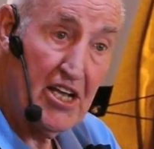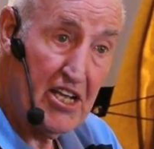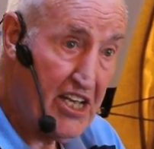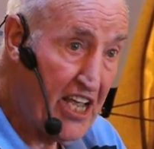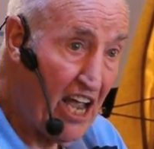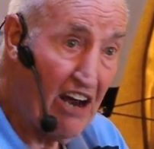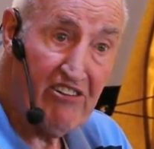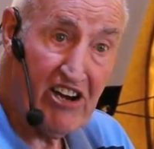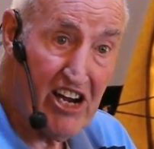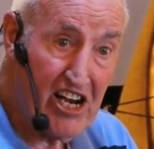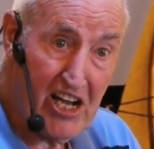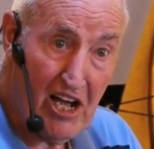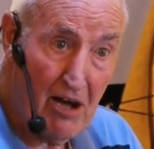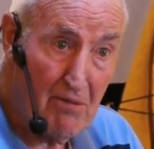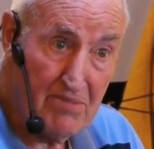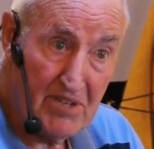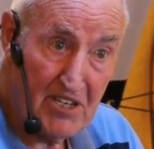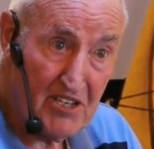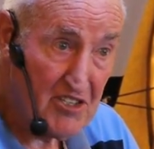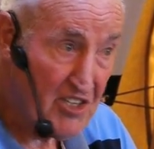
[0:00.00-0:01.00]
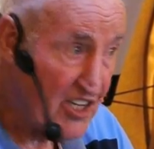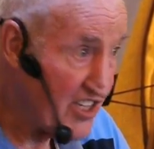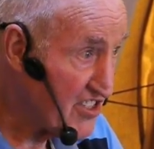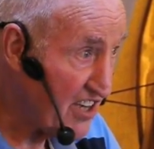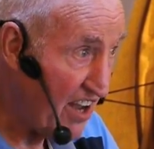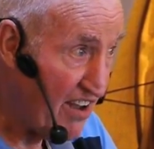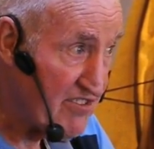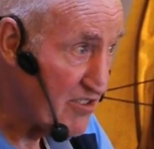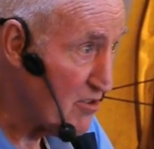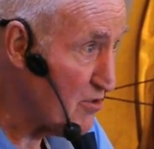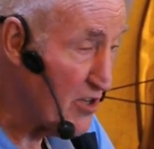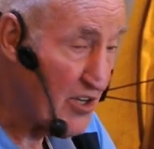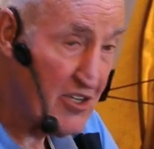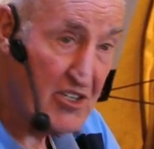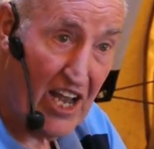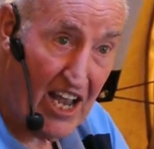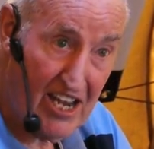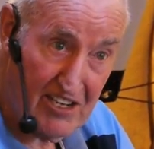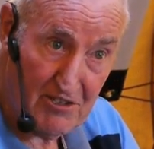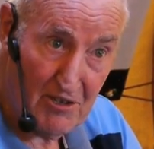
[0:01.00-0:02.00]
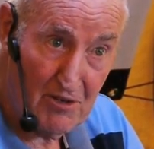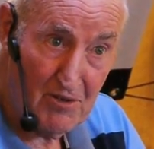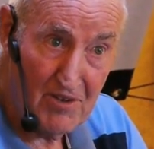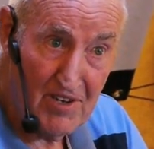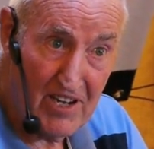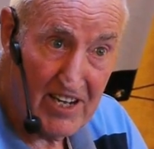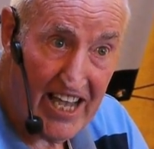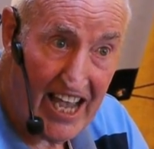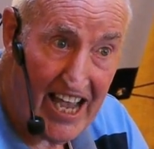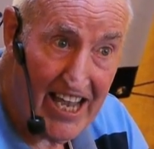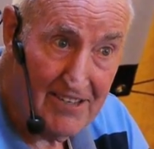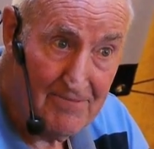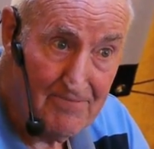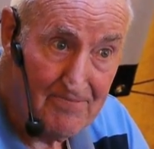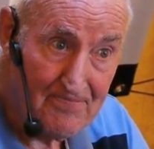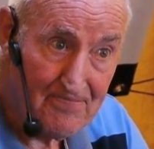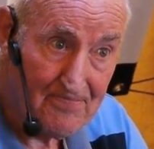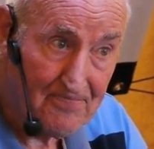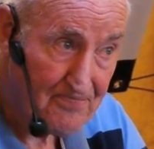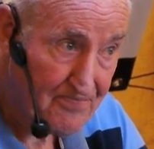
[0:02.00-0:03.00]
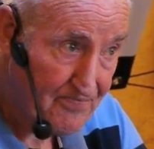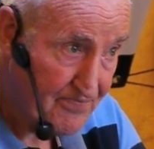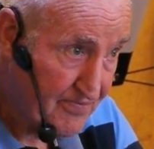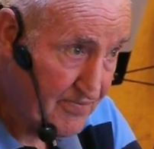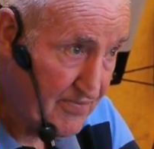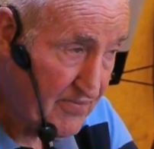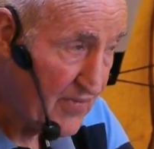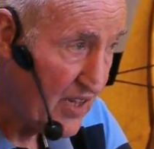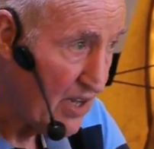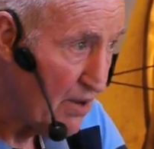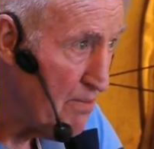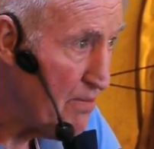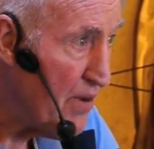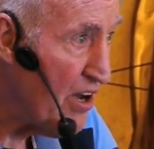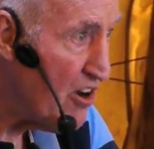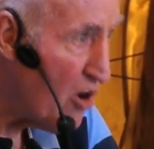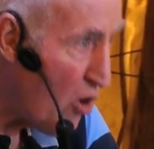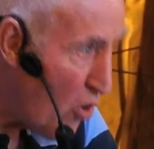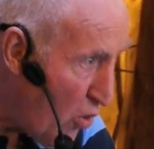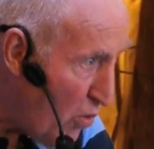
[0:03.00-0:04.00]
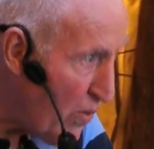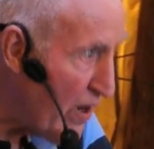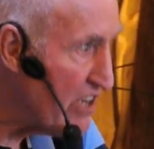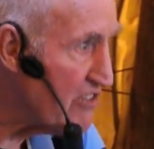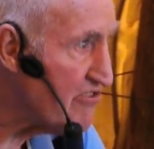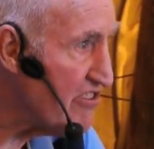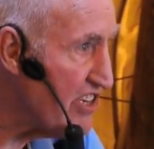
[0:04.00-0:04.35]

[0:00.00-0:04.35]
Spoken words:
Carry a compass, it saves all this hassle, okay? But always